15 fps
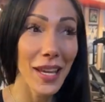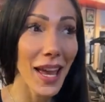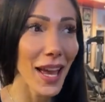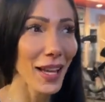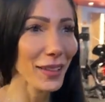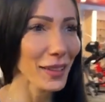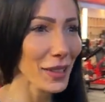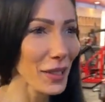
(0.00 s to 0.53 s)
Yeah,
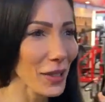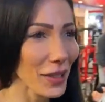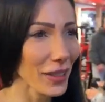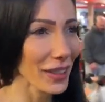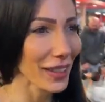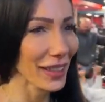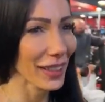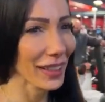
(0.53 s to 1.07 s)

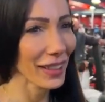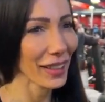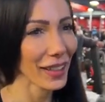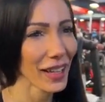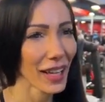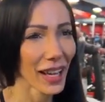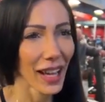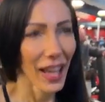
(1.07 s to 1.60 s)
literally.
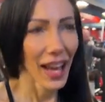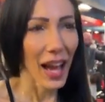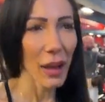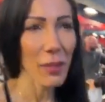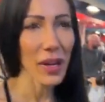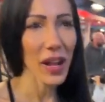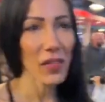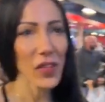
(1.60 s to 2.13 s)

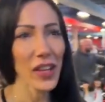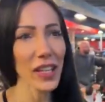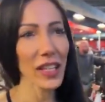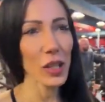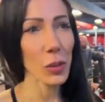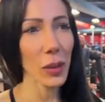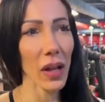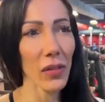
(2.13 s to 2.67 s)
I mean, I feel
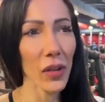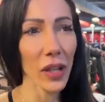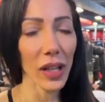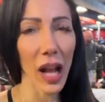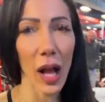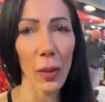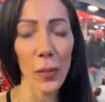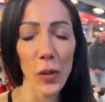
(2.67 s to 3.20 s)
like it's whatever
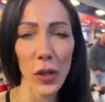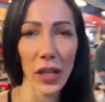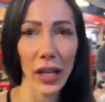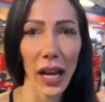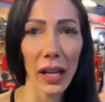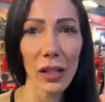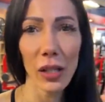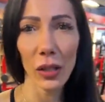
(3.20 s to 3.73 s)
can help you
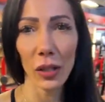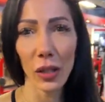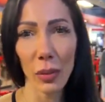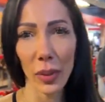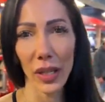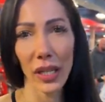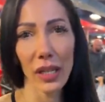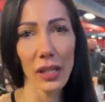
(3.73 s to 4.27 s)
connect a
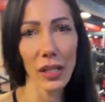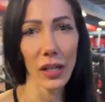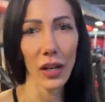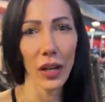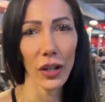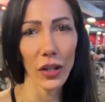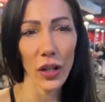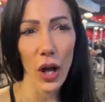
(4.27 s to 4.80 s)
little bit easier.